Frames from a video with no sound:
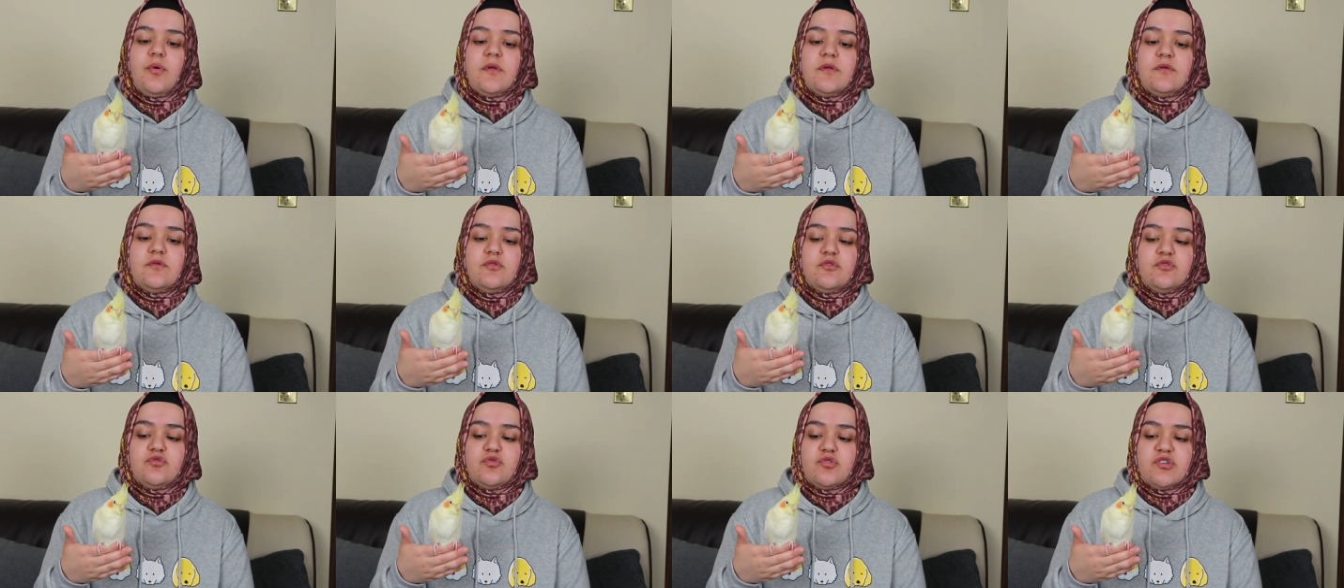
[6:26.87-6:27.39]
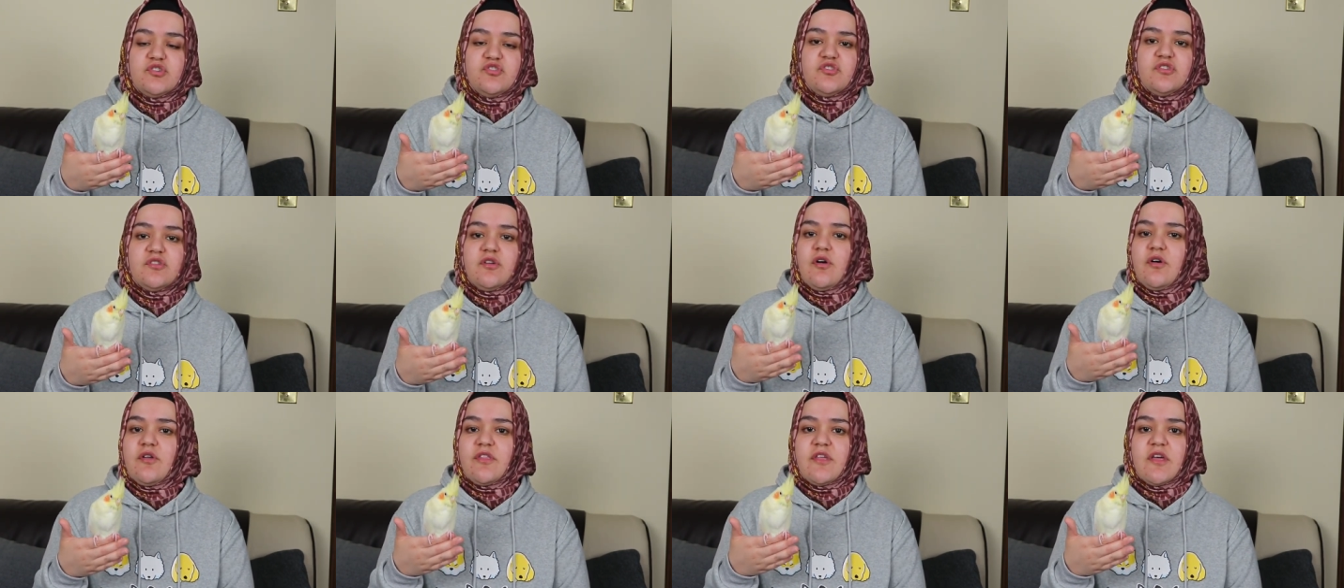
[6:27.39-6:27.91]

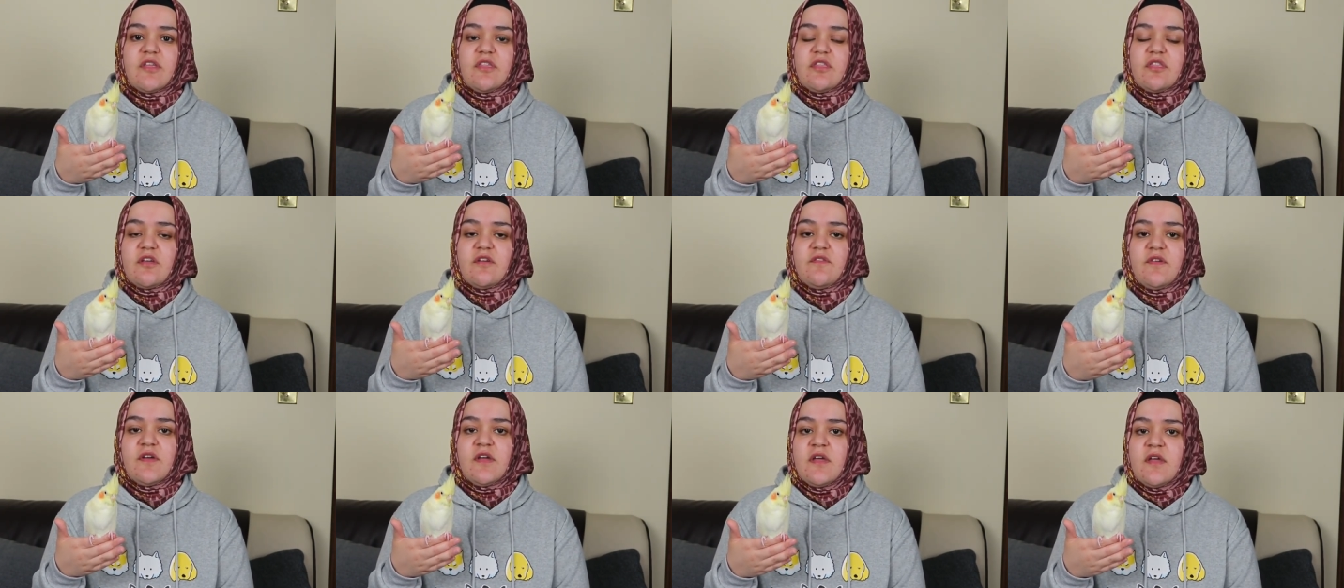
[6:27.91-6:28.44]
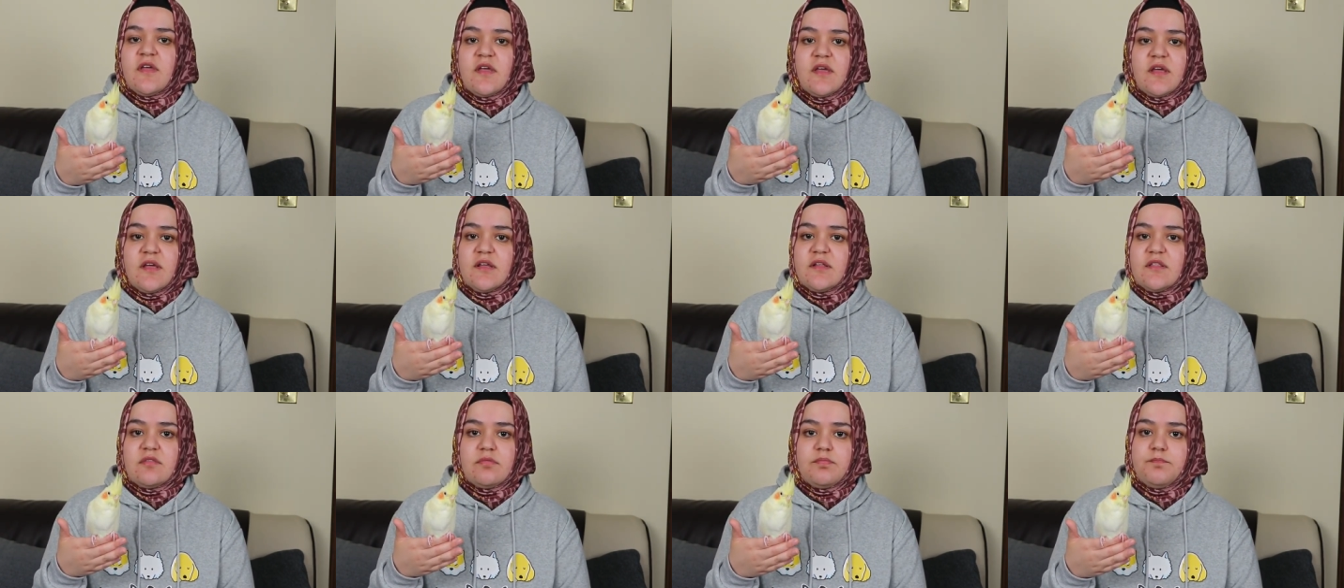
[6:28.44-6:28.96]
nutrition, all that stuff,
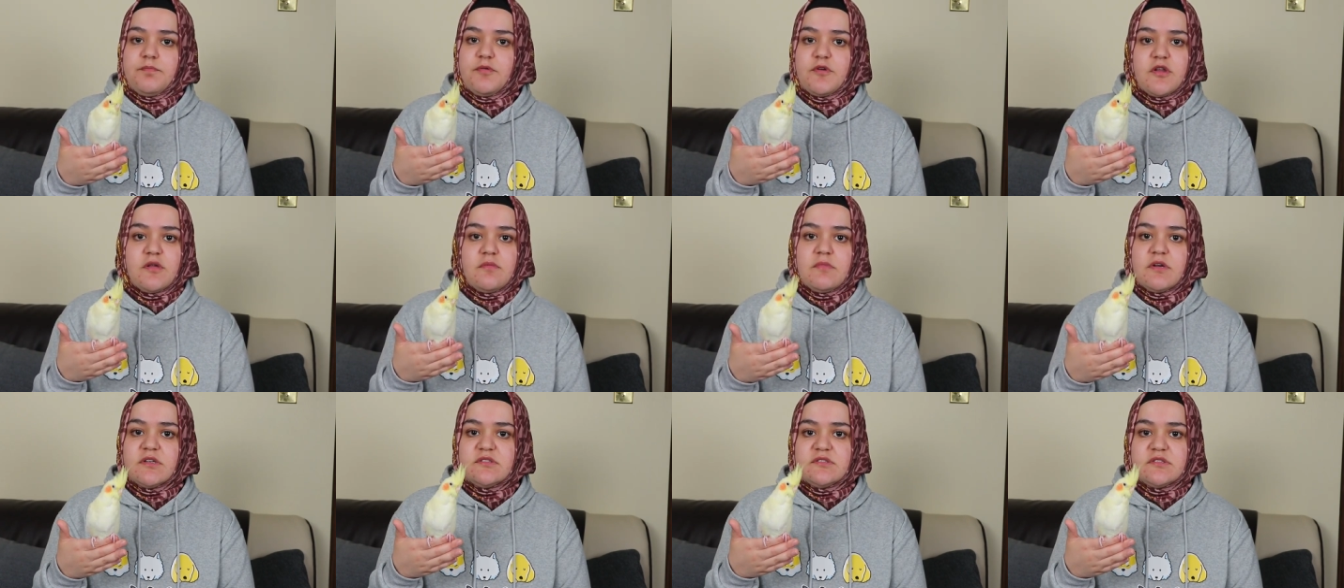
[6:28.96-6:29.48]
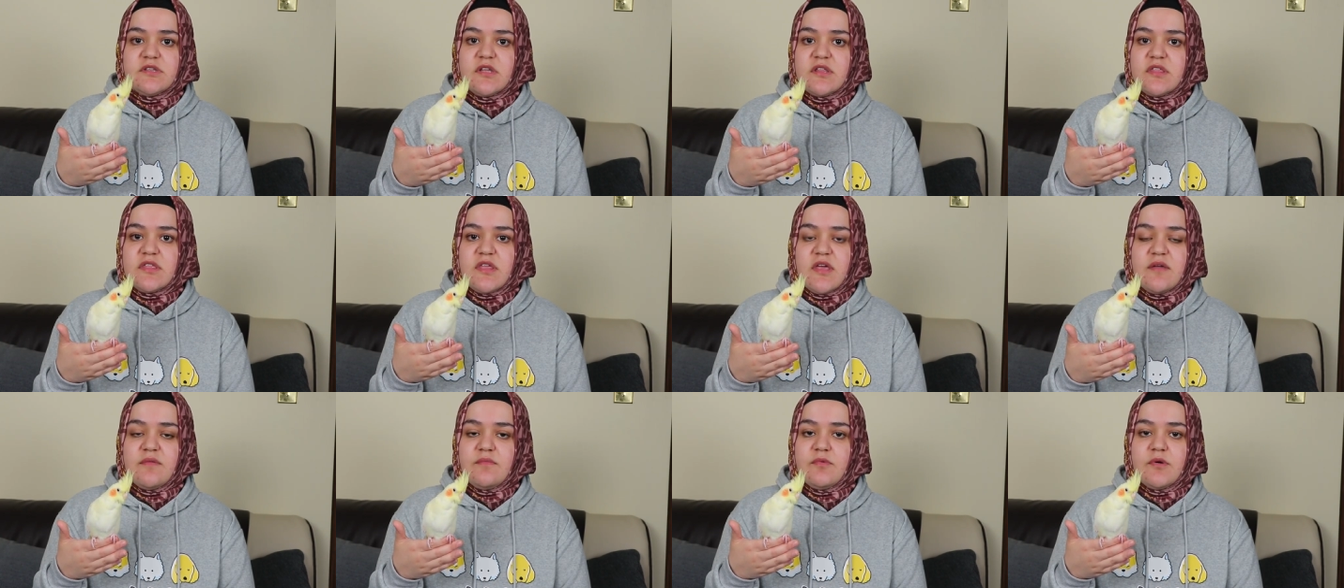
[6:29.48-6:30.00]
it's pretty much the
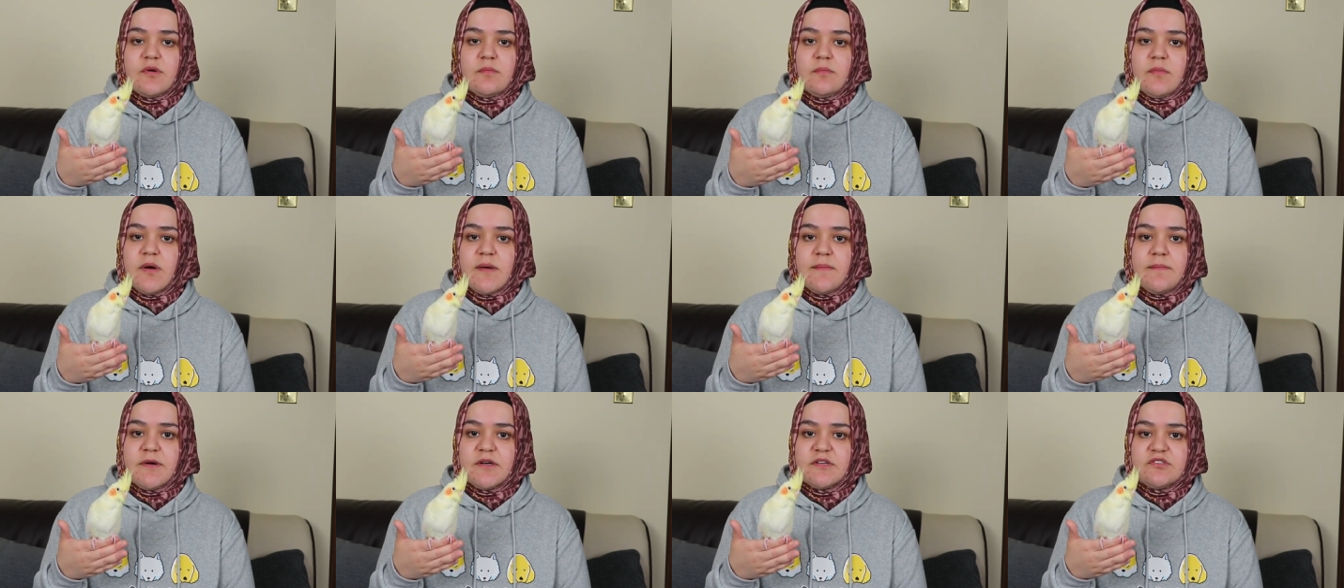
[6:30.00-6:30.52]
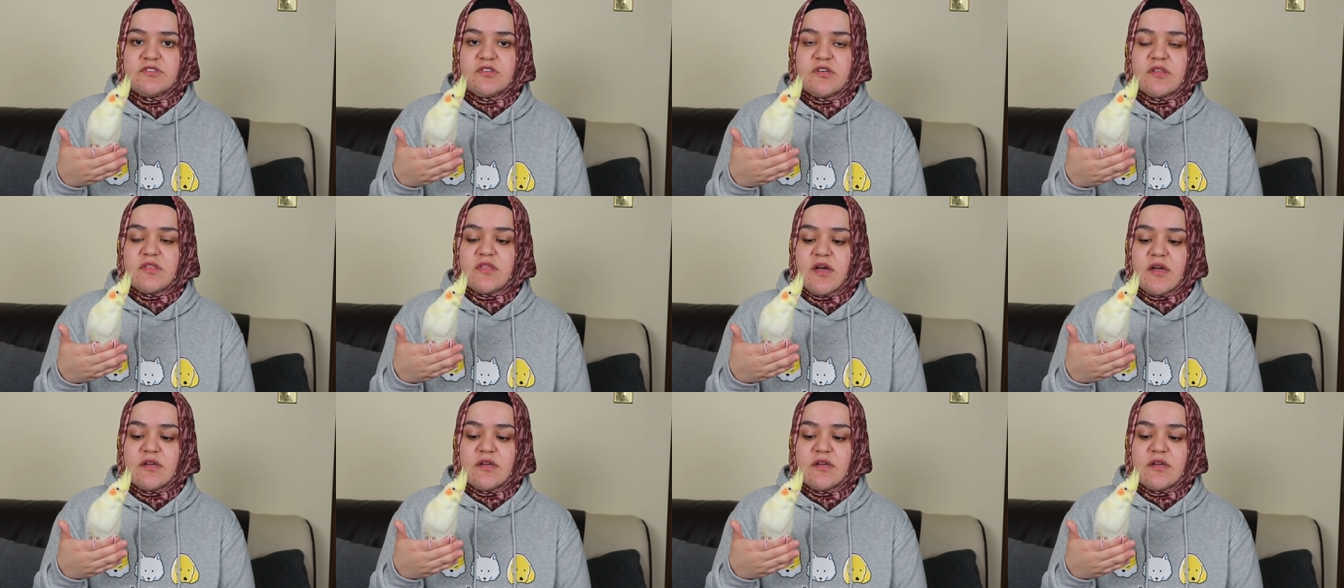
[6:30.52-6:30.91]
same with my budgies.